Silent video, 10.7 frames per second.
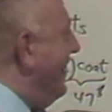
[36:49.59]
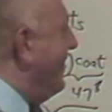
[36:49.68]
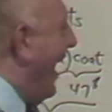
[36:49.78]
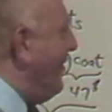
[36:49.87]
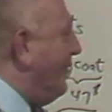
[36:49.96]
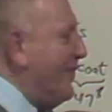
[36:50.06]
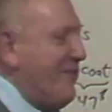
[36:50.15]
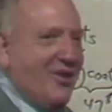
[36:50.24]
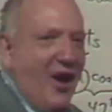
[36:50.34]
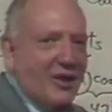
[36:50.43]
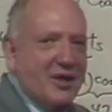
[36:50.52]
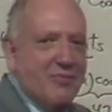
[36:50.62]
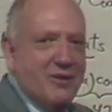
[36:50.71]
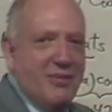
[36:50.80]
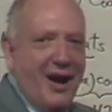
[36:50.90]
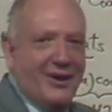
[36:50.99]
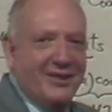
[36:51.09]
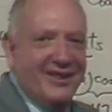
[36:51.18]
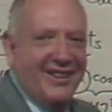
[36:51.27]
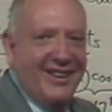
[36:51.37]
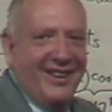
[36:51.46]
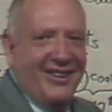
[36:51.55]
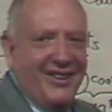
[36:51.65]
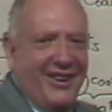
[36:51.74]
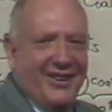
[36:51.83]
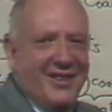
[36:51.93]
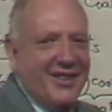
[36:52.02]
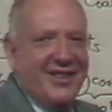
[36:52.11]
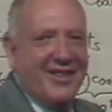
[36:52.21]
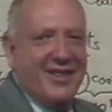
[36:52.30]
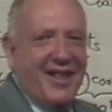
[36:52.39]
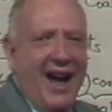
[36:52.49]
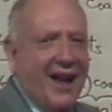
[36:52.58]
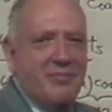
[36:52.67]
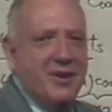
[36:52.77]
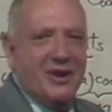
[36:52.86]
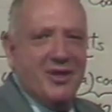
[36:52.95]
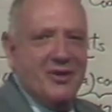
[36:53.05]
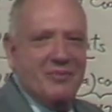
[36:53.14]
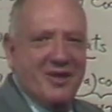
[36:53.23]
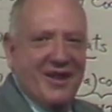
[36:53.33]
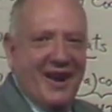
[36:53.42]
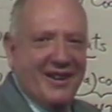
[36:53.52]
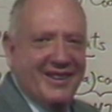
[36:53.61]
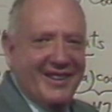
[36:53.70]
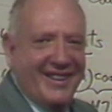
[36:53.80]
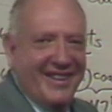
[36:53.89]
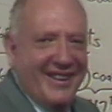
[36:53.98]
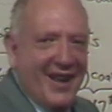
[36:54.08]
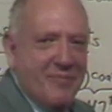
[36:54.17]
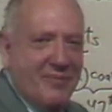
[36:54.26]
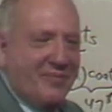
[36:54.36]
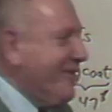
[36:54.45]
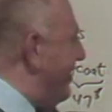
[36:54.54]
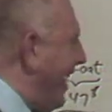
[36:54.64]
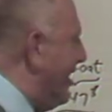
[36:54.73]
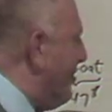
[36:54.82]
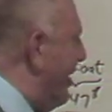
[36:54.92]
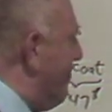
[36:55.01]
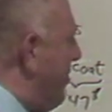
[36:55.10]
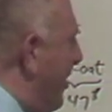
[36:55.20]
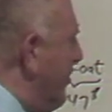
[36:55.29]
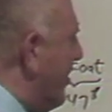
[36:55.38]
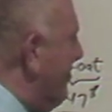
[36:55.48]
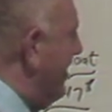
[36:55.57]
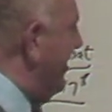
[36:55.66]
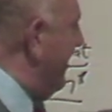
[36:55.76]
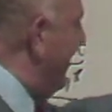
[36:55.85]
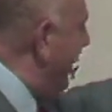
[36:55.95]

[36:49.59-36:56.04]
9/5 dollars per pound. Oh, it's hard being a superstar. Anyway, bear with me.